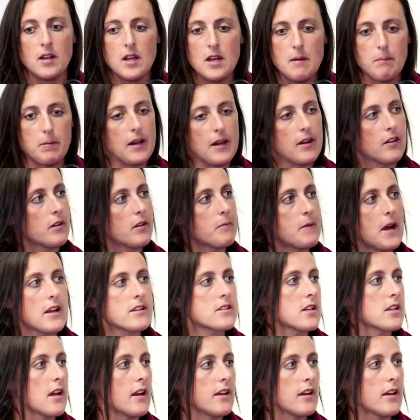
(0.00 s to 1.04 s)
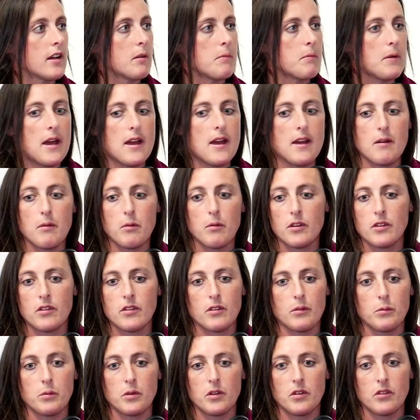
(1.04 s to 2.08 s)
and player of the match Sadia Kabeya
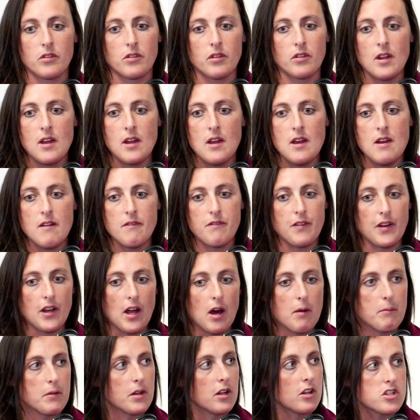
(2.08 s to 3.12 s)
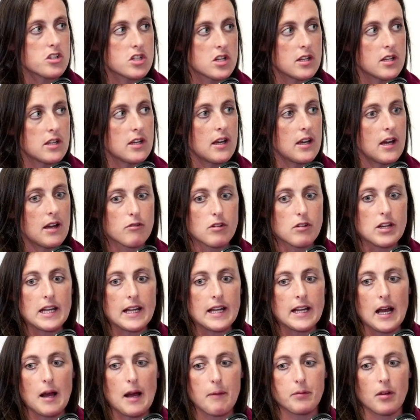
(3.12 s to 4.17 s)
was was. phenomenal. She
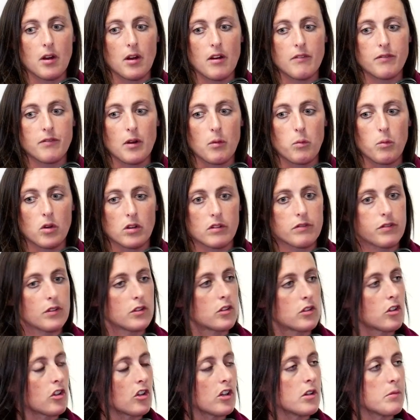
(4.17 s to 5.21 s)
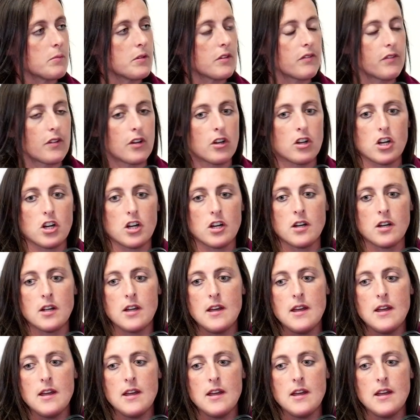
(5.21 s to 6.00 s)
really capped off a wonderful tournament for her.